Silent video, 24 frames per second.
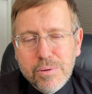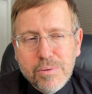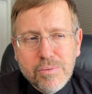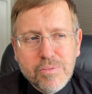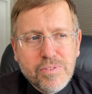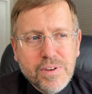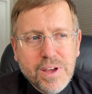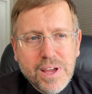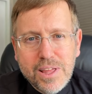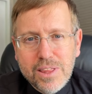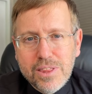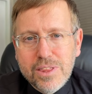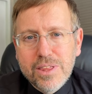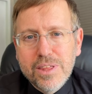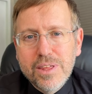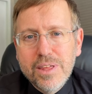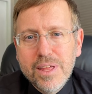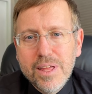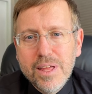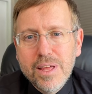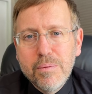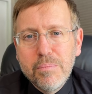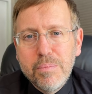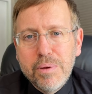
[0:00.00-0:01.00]
of faith
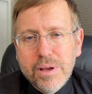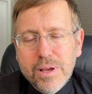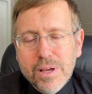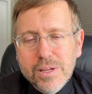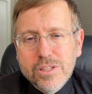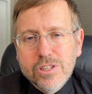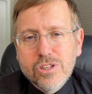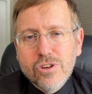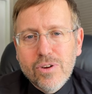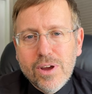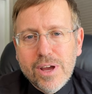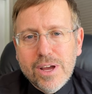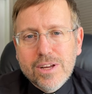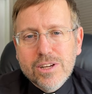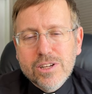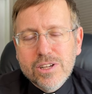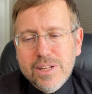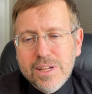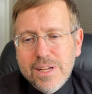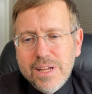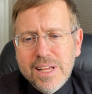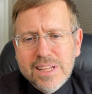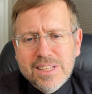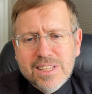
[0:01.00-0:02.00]
because they're
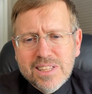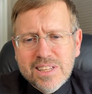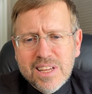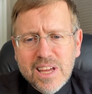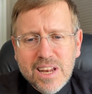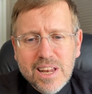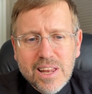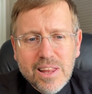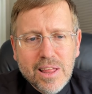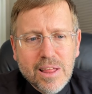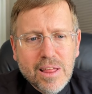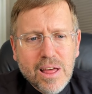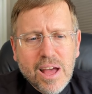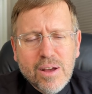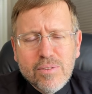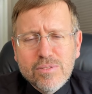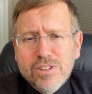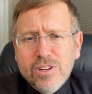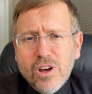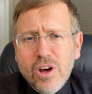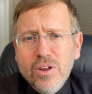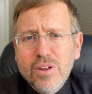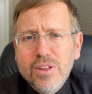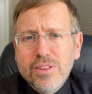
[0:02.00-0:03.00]
actually, it's kind of, I would
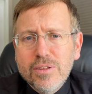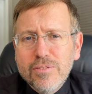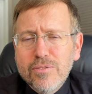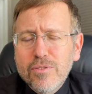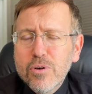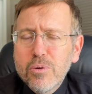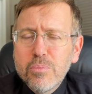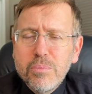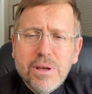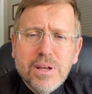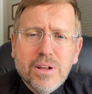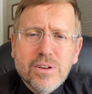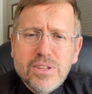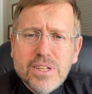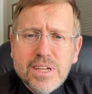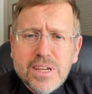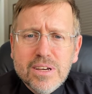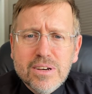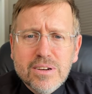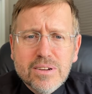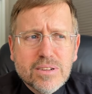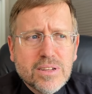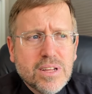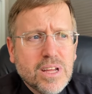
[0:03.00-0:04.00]
call it the full meal
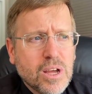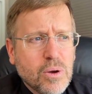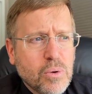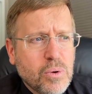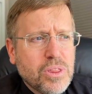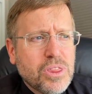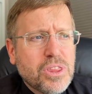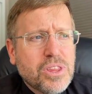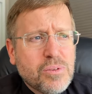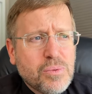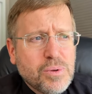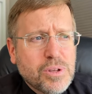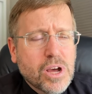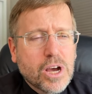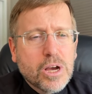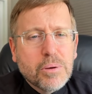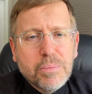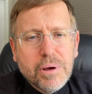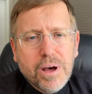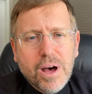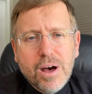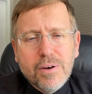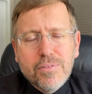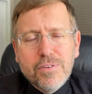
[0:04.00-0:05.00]
deal. We talk
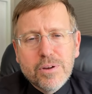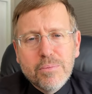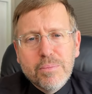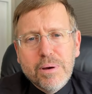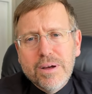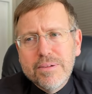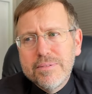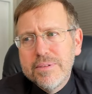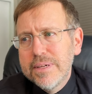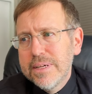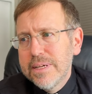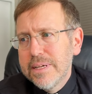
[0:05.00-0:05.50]
about often about